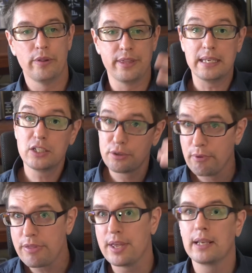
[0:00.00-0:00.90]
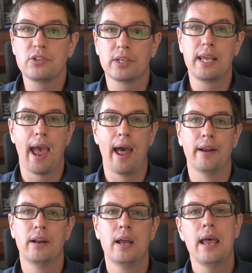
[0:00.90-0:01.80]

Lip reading: these three things again